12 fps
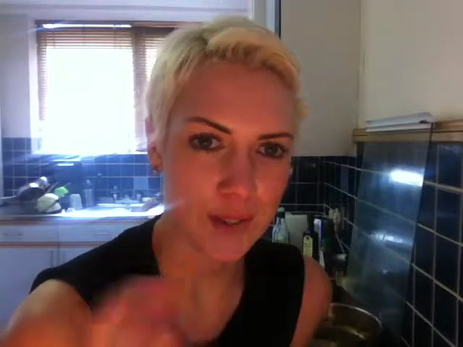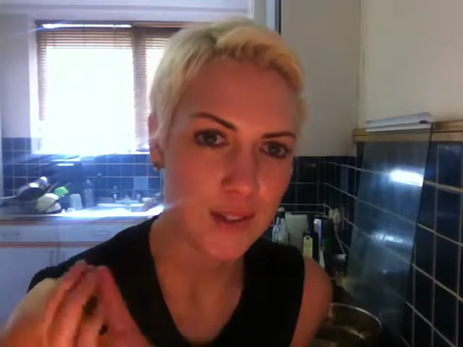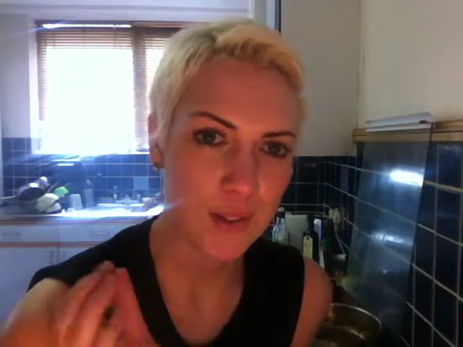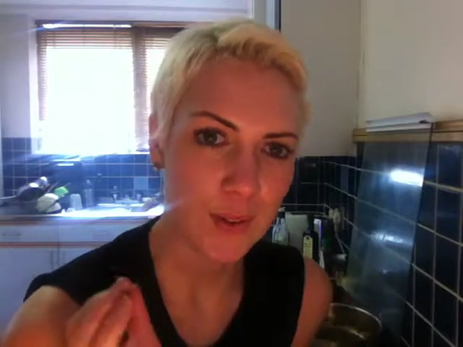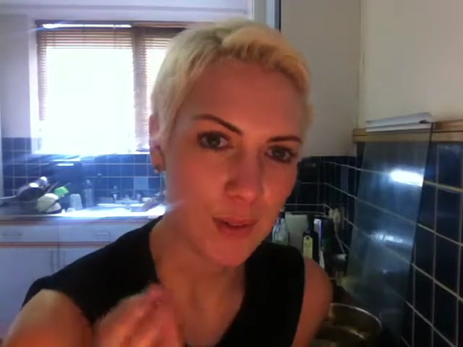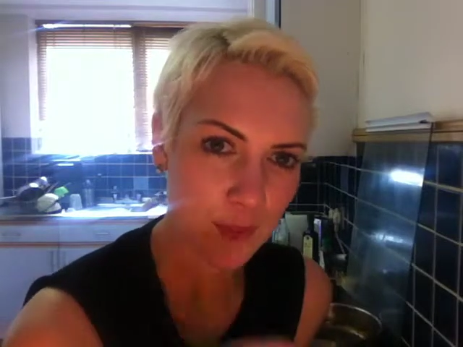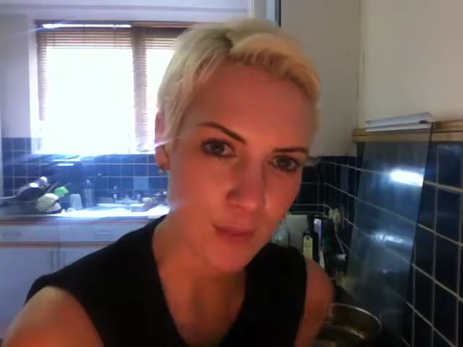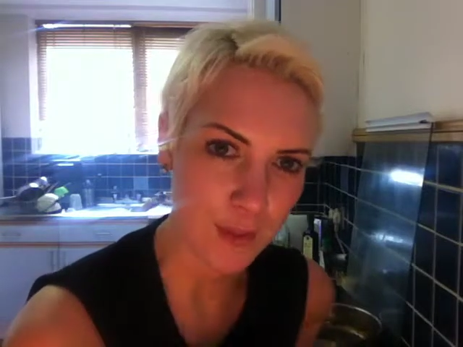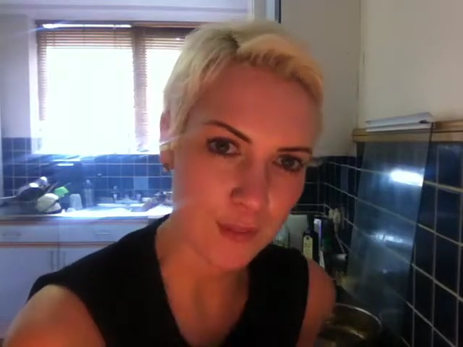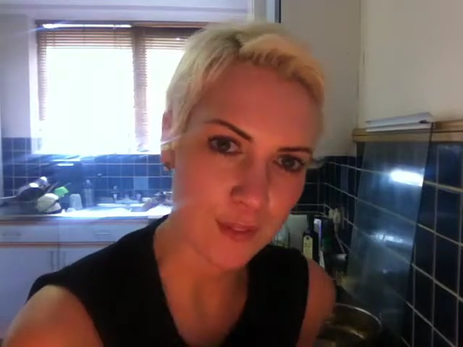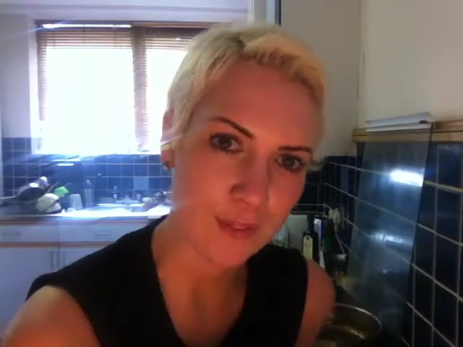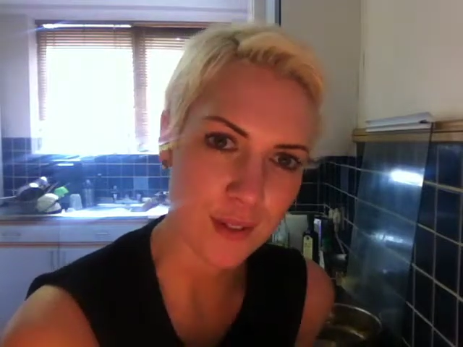It's like her
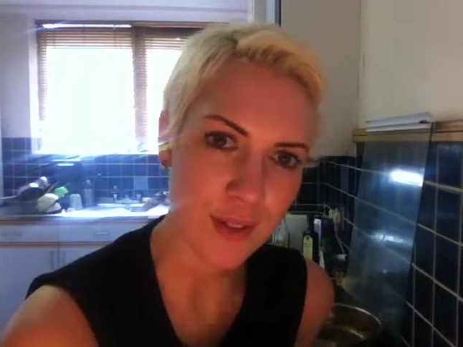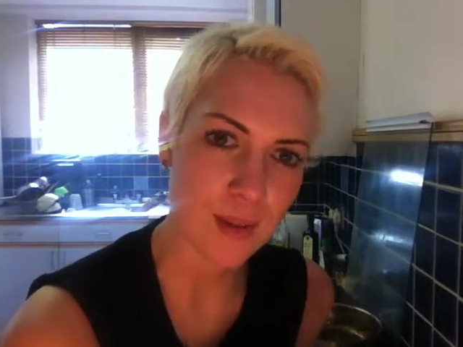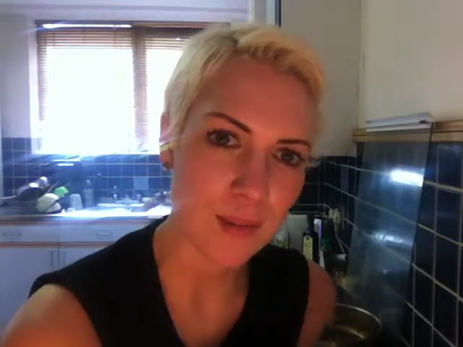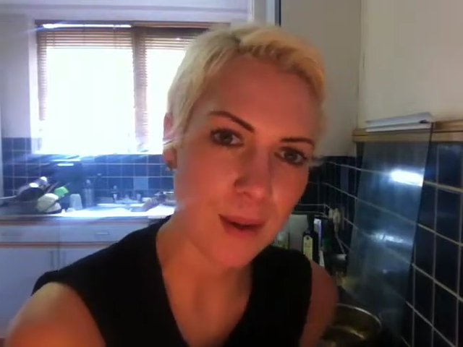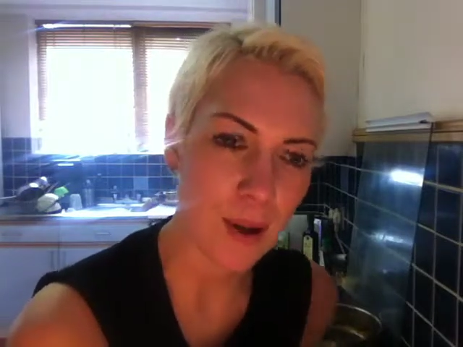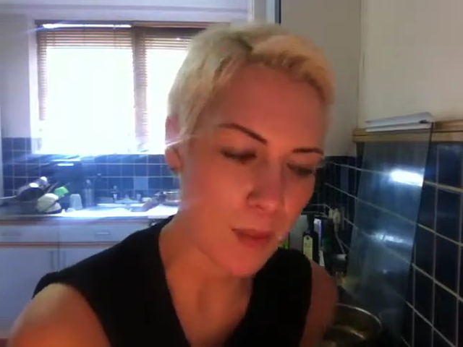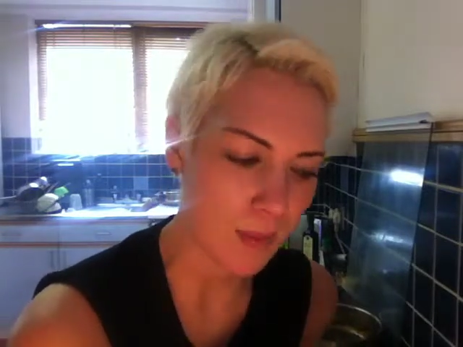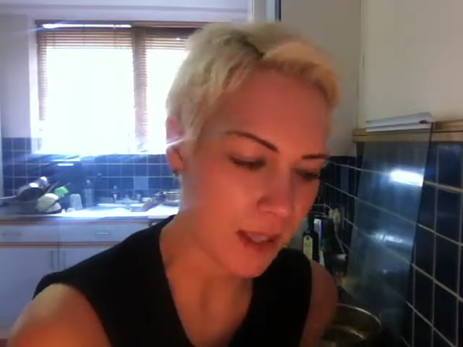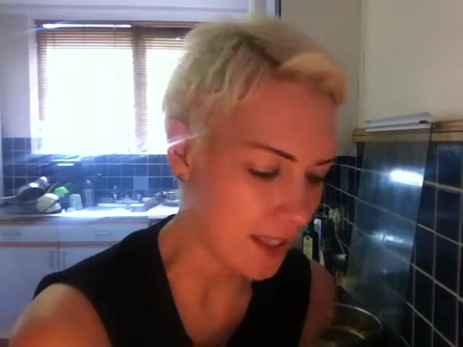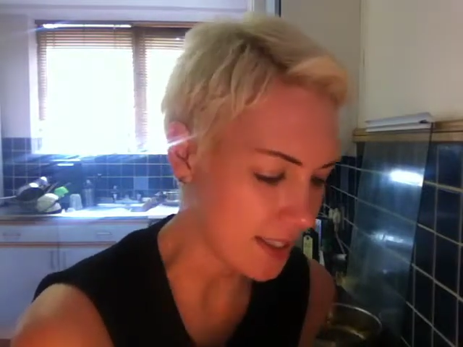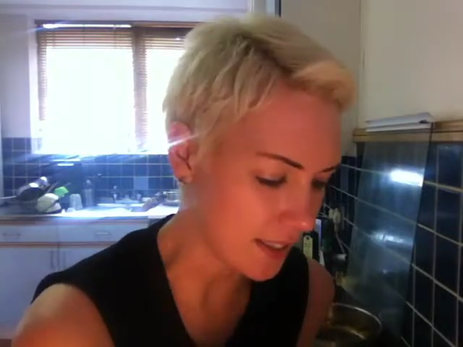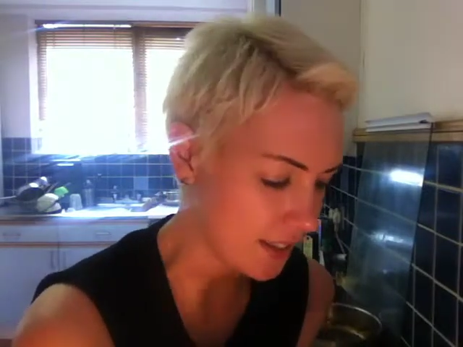favourite vegetable
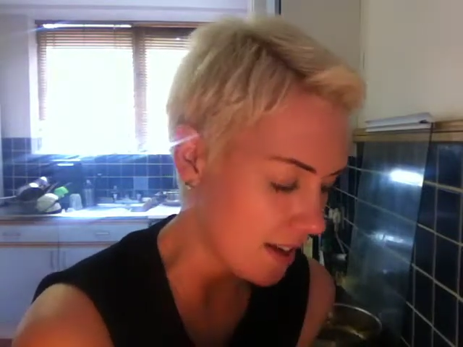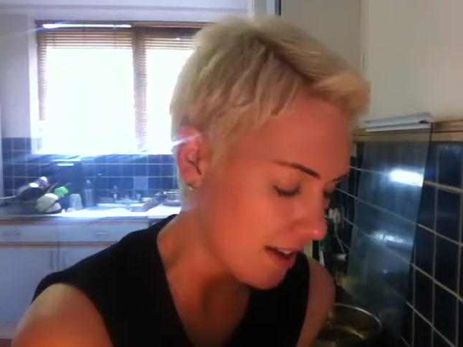combination.